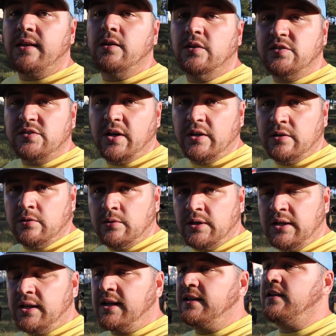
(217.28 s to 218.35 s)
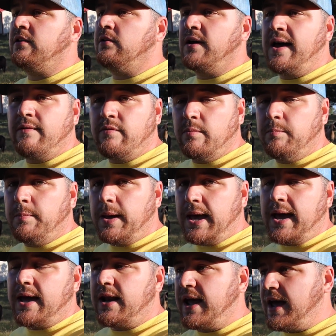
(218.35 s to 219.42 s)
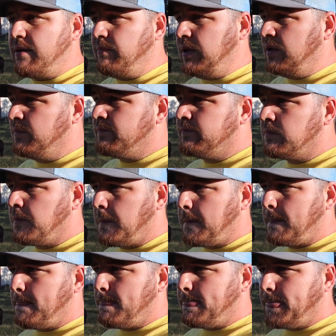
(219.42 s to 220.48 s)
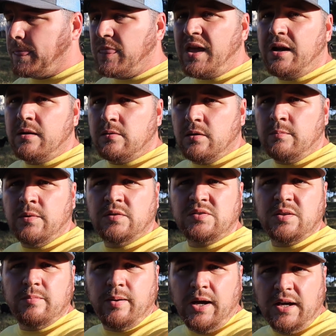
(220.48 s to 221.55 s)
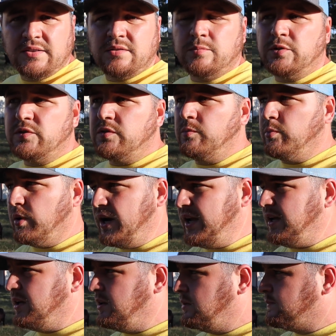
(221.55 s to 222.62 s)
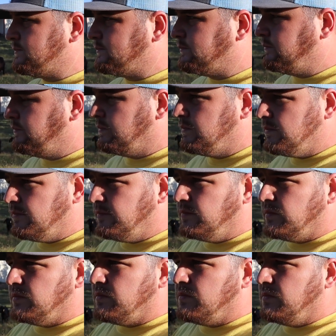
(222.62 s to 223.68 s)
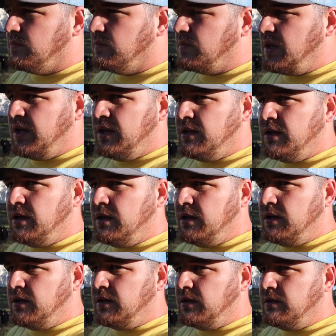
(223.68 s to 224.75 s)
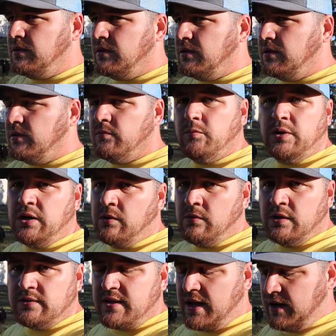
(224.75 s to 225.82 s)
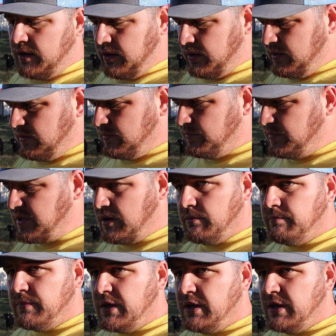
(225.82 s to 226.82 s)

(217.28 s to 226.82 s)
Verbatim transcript: and they'll start doing it, and then you'll have a bad habit that is almost impossible to break. And we don't want that here. So,